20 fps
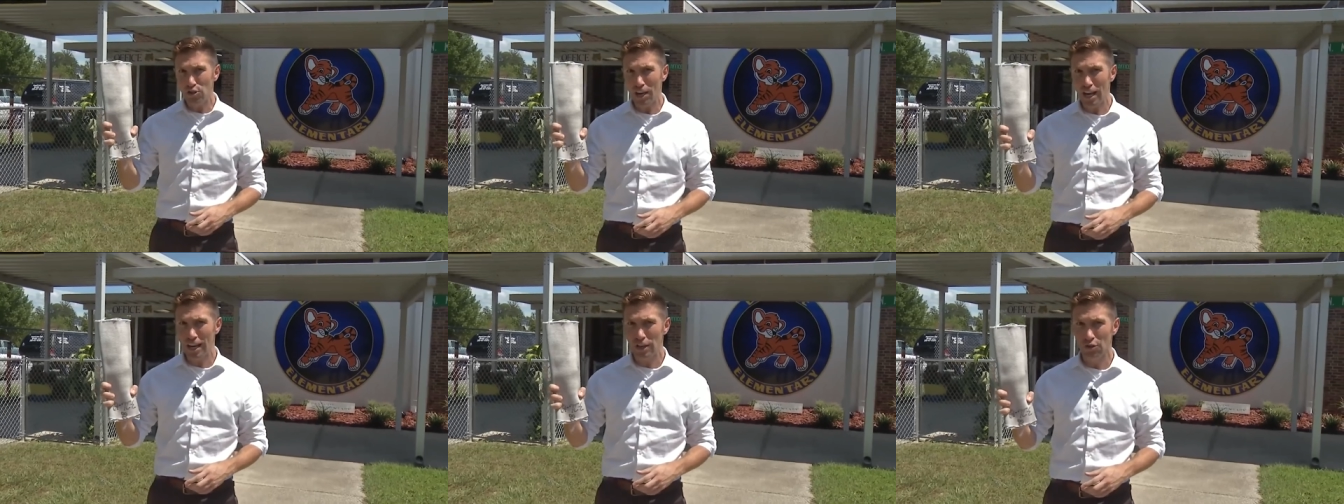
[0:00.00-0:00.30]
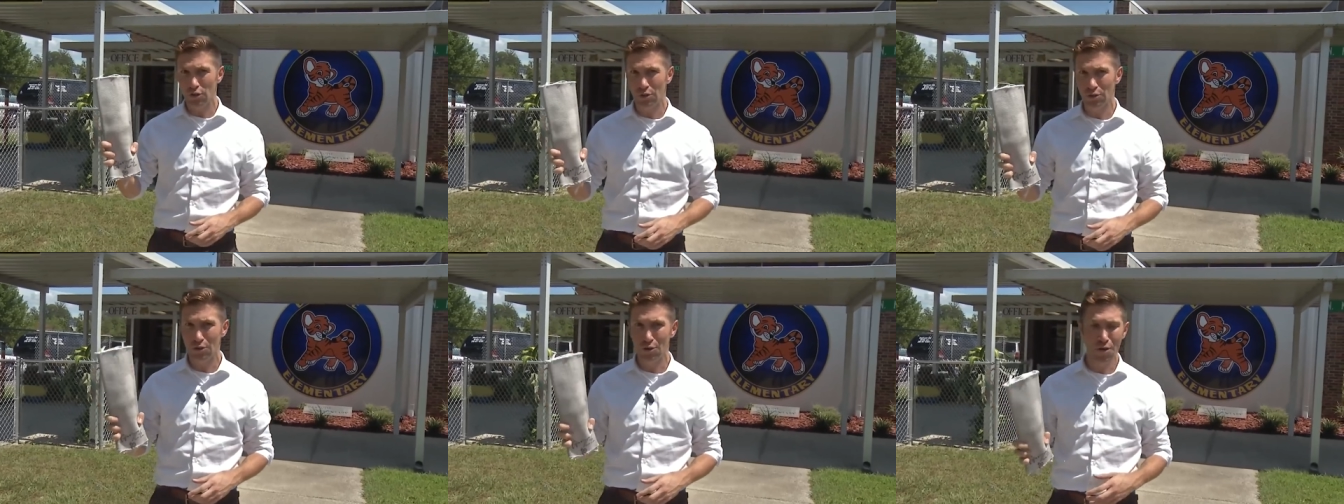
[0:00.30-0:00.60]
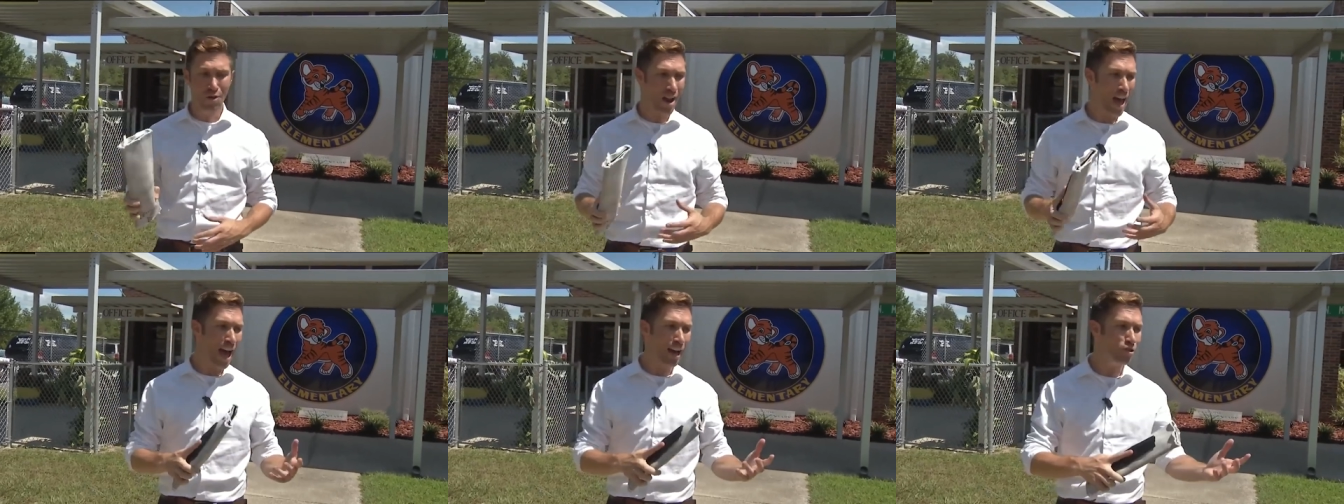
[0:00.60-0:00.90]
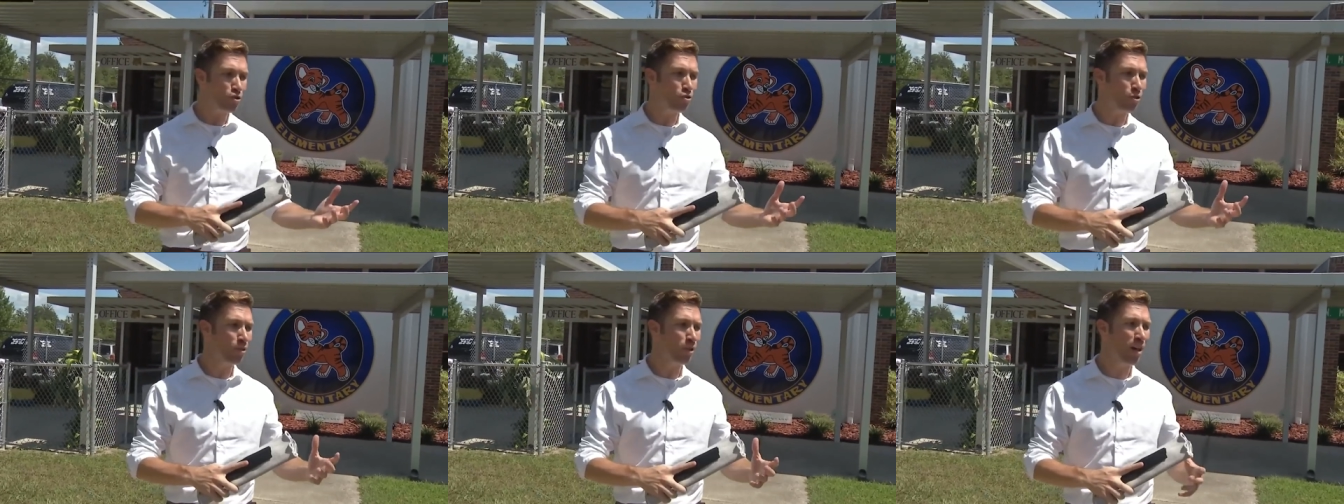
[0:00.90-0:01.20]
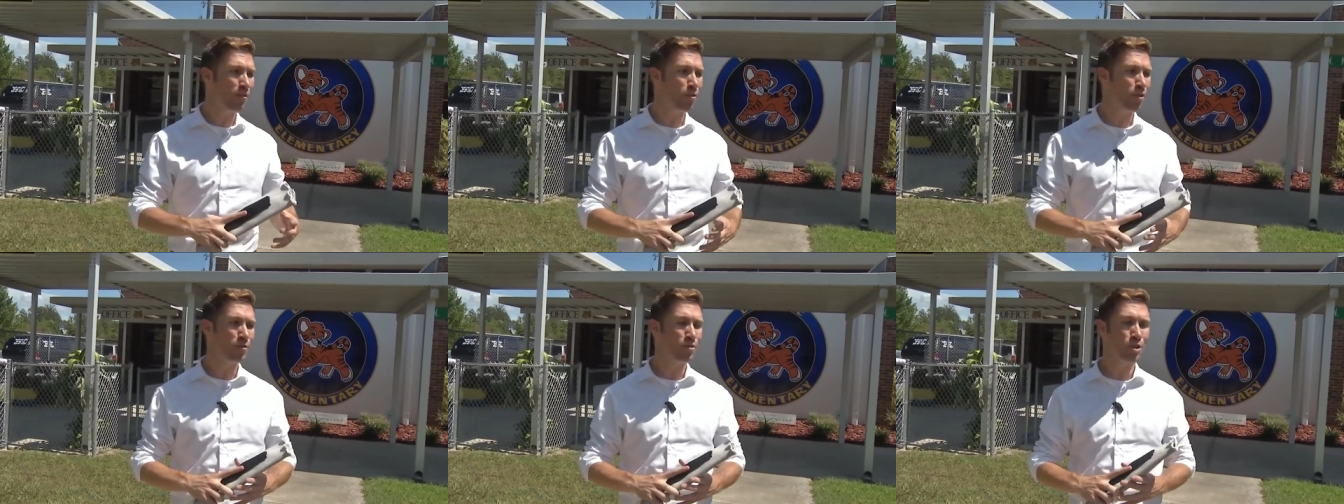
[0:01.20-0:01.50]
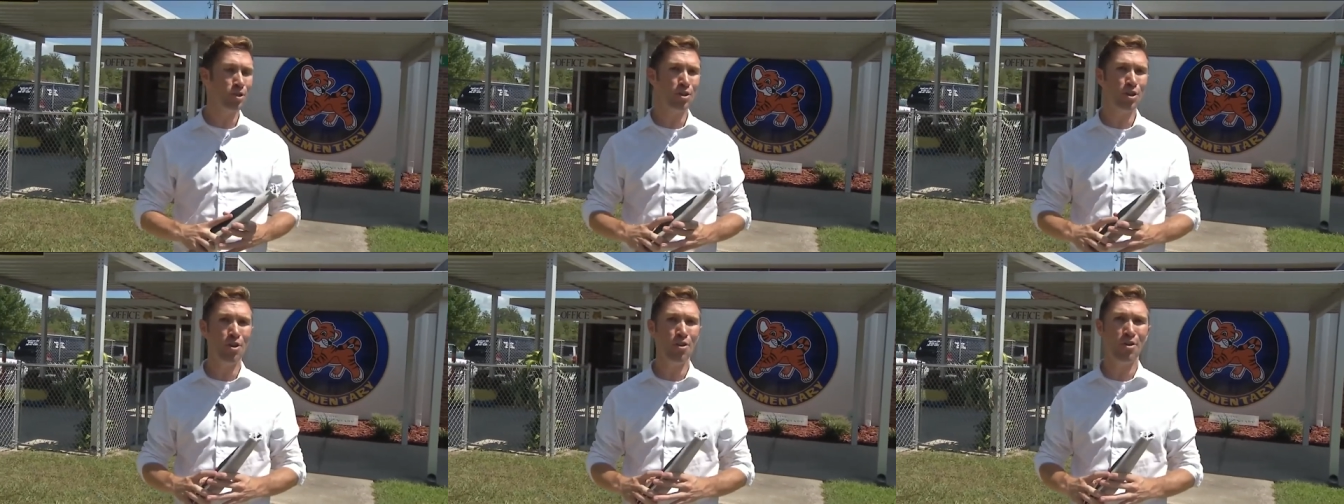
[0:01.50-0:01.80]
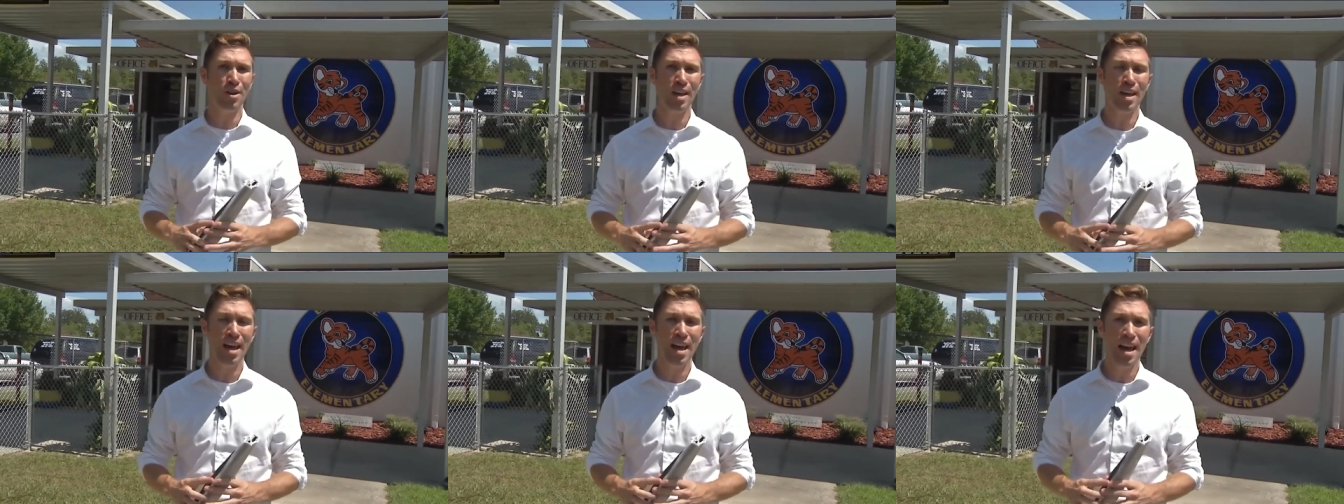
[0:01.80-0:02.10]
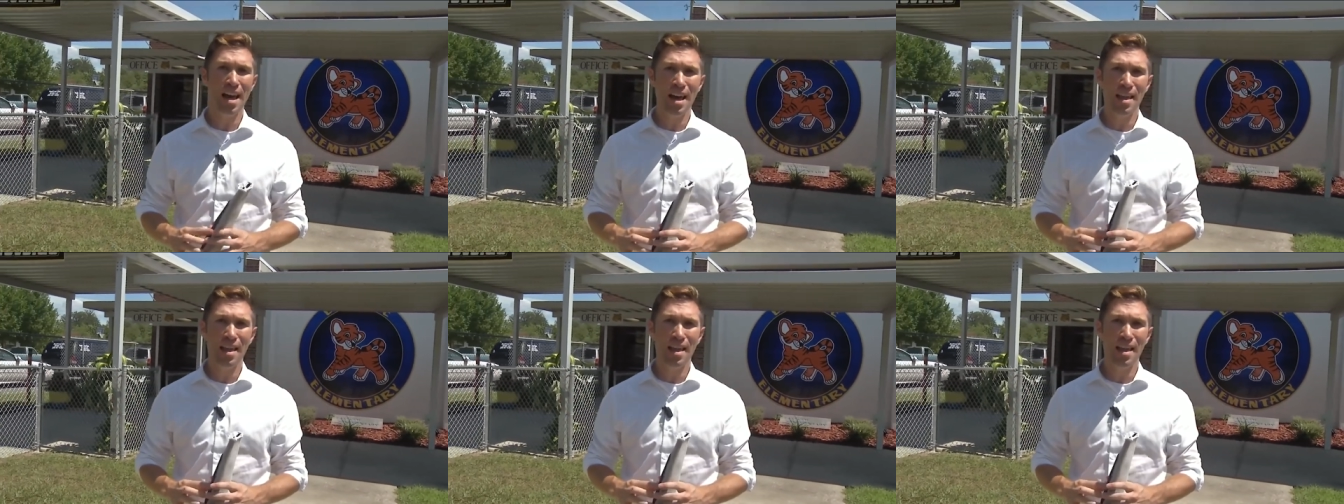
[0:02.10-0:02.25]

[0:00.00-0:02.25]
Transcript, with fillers: changers. They're an extra level of security